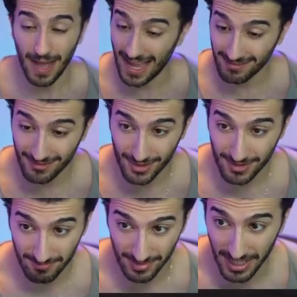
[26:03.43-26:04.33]

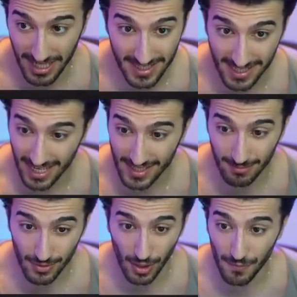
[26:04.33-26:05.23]
Ange, you need to get
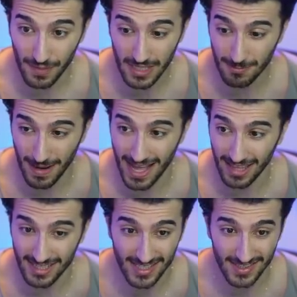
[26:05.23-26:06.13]
some trophies,
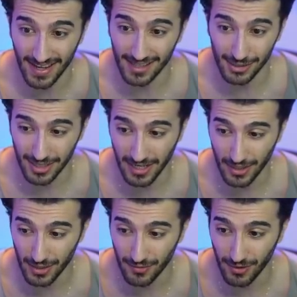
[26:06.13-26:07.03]
pal. This is not looking
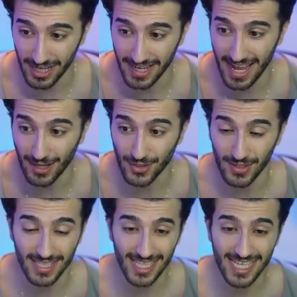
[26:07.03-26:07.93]
good right now. So
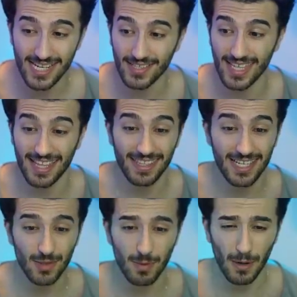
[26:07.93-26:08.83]
in the league
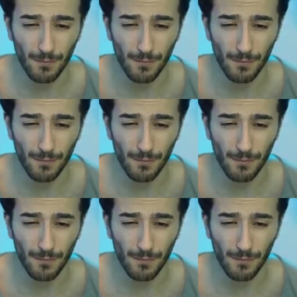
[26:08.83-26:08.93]
standings, we are